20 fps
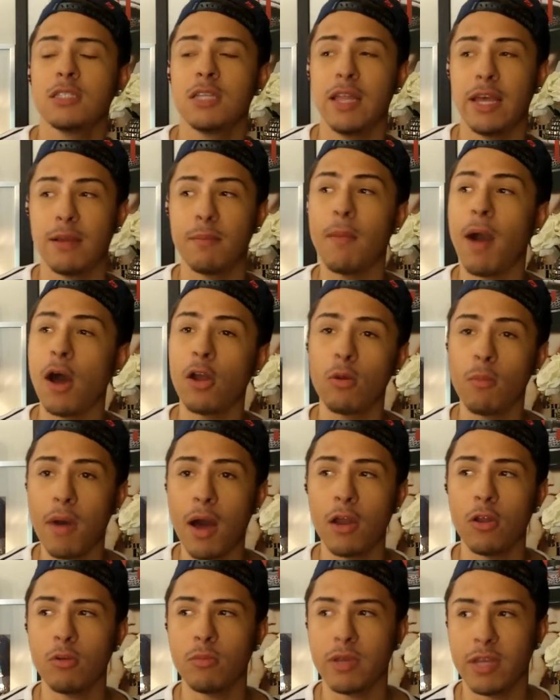to like model
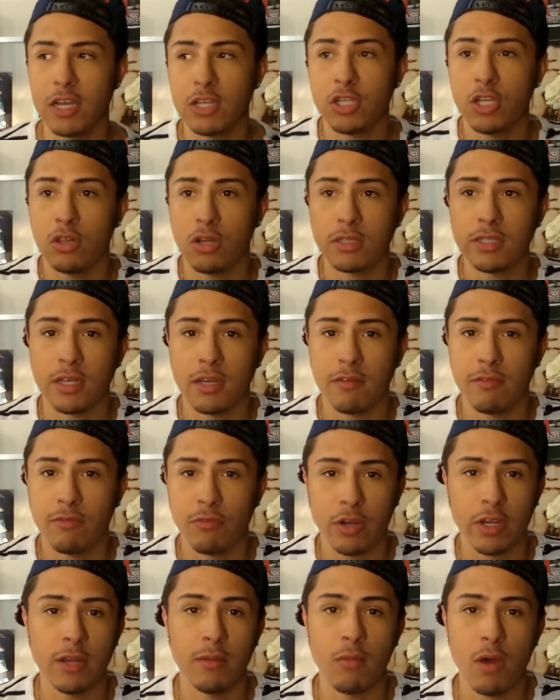model because she looks like a
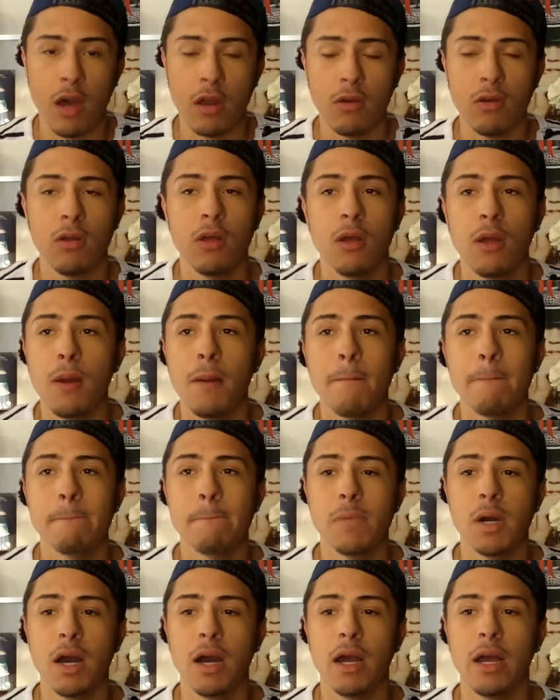freaking model.
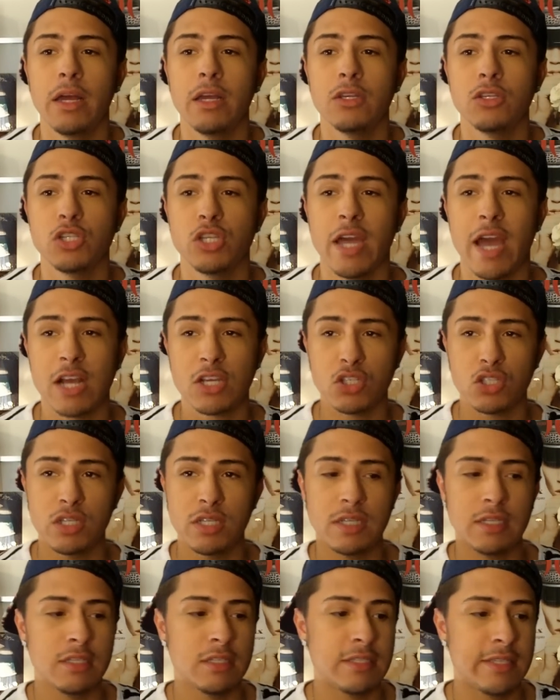But she
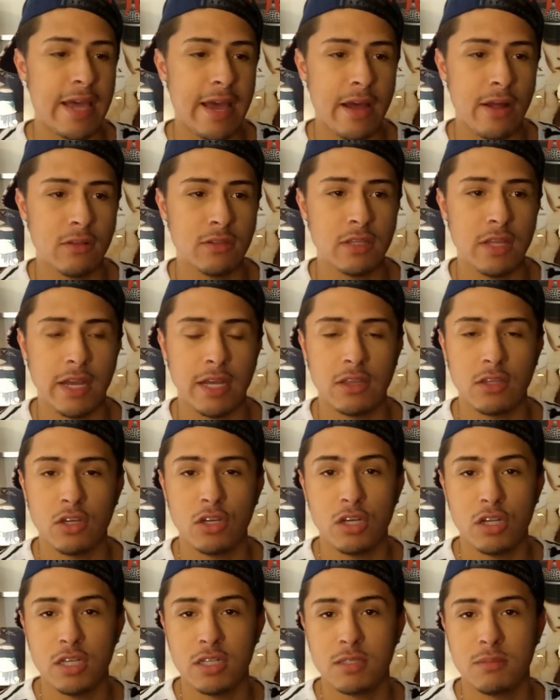actually sounds like the
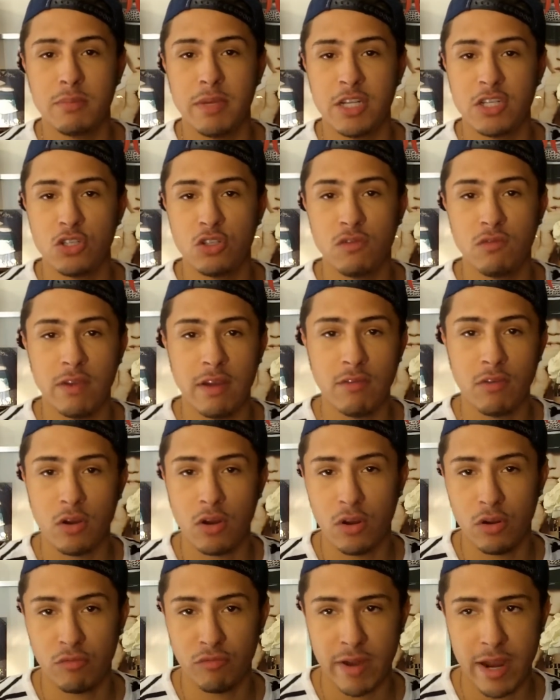hoodest bitch you've
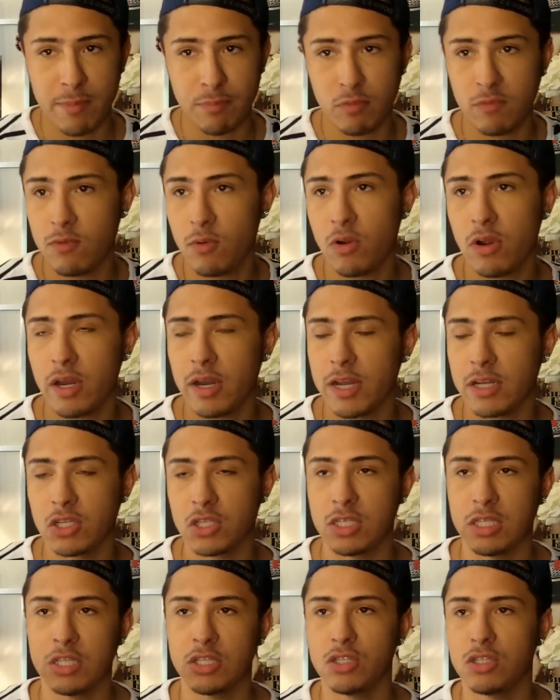ever heard rap before, and I
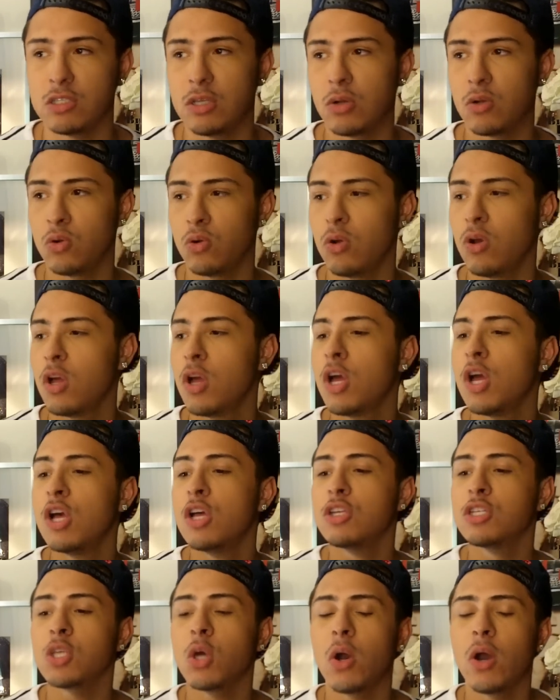just think she's so cool.
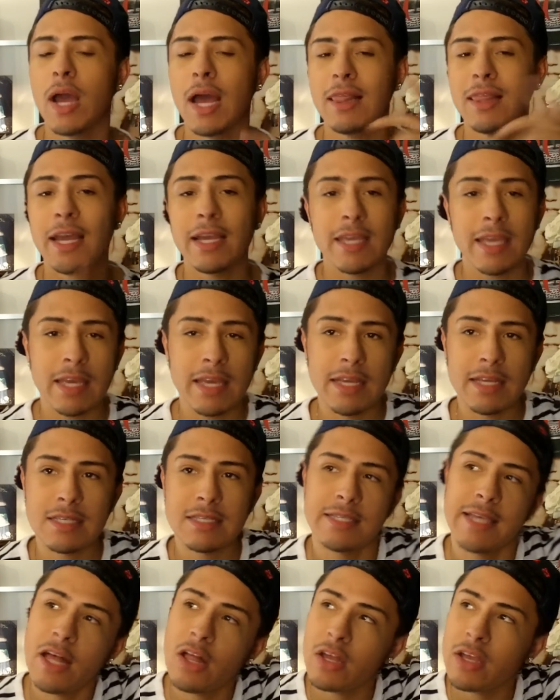So I like Iggy
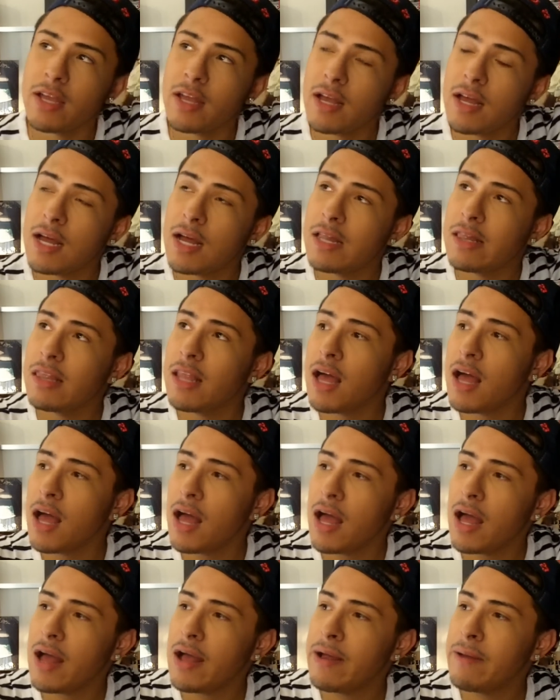Azalea a
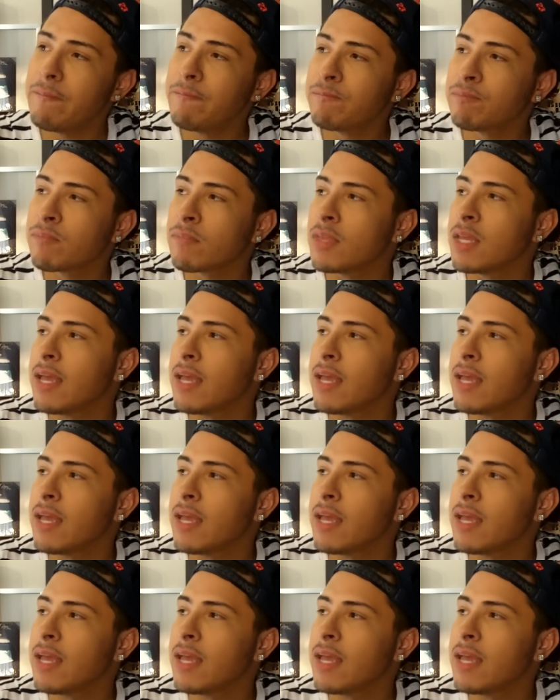lot.